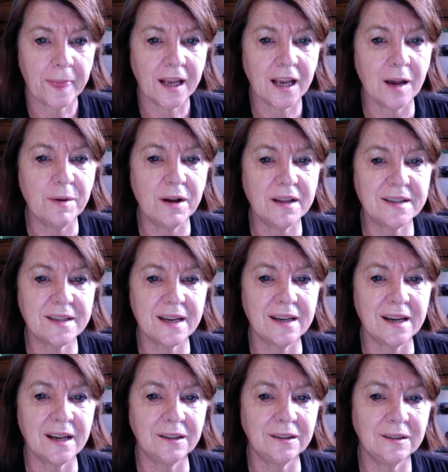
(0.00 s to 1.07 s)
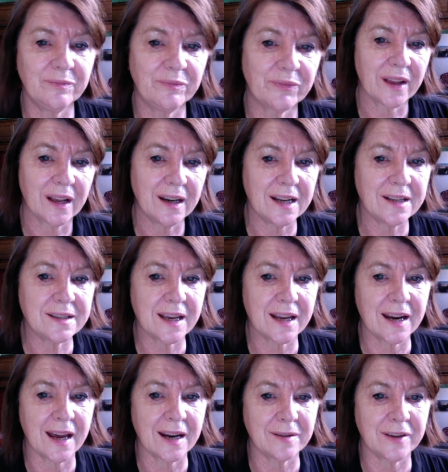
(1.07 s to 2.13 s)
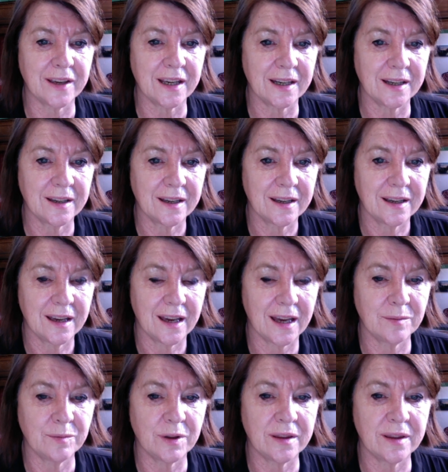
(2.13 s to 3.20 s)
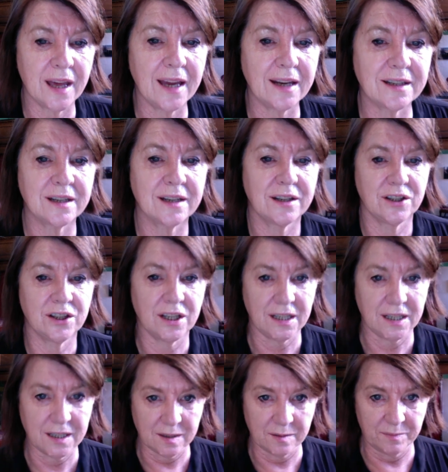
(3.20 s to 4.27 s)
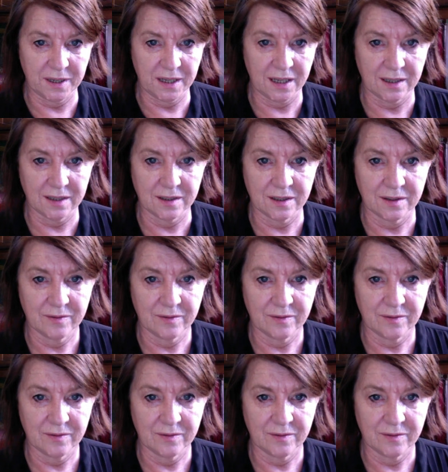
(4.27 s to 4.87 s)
Come on, said Nell, let's get out of here. And with that, she disappeared.